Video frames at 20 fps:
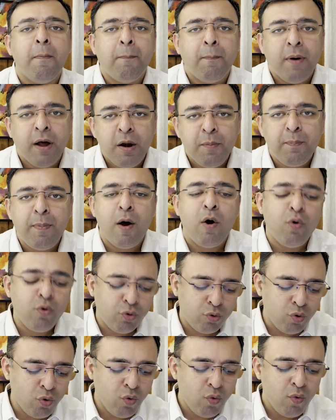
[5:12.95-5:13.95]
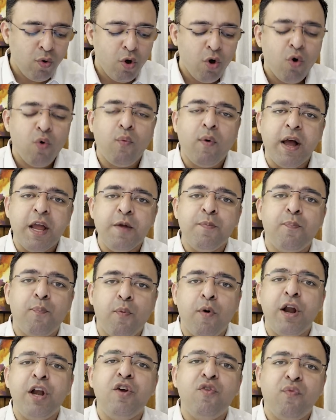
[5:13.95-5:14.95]
per pound to
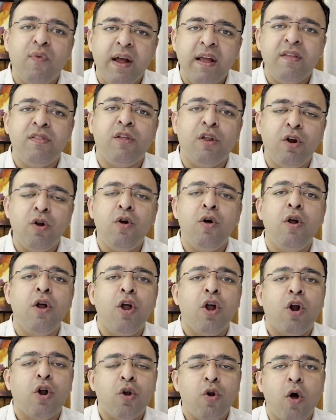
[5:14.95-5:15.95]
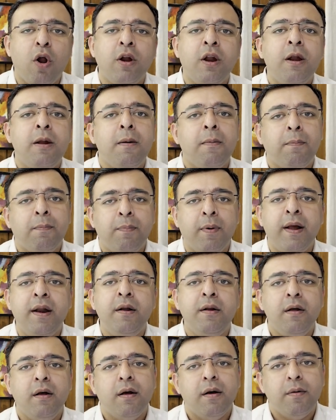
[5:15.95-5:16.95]
$5.50
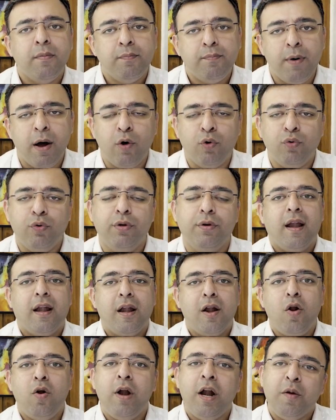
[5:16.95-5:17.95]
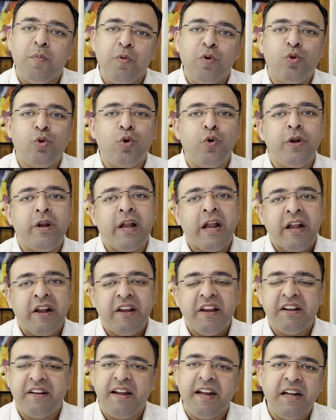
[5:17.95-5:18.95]
per pound. Now let me show you an
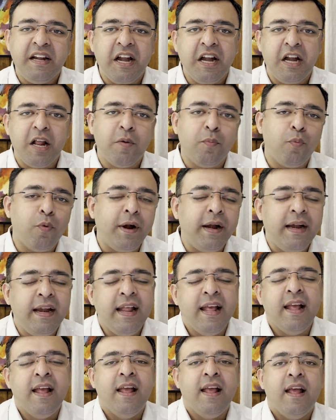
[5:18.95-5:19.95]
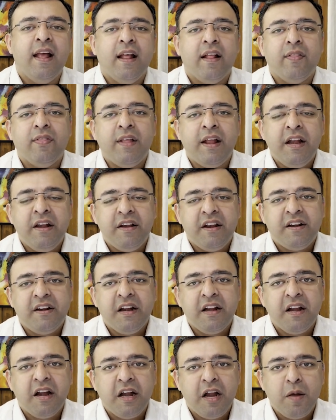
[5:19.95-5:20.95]
interesting data point. The
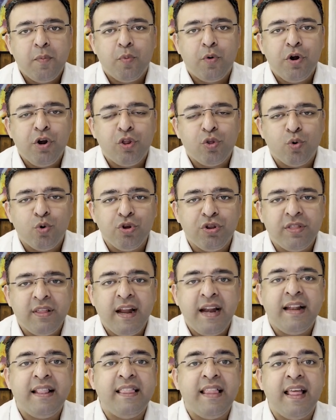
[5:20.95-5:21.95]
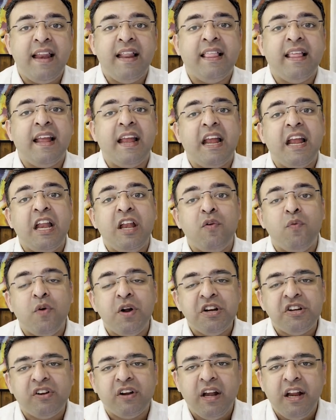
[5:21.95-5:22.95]
interesting data point shows that there is an
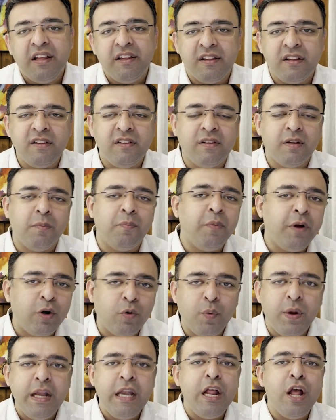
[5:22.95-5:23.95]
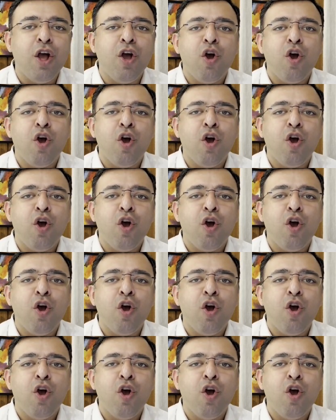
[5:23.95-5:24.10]
inverse relationship between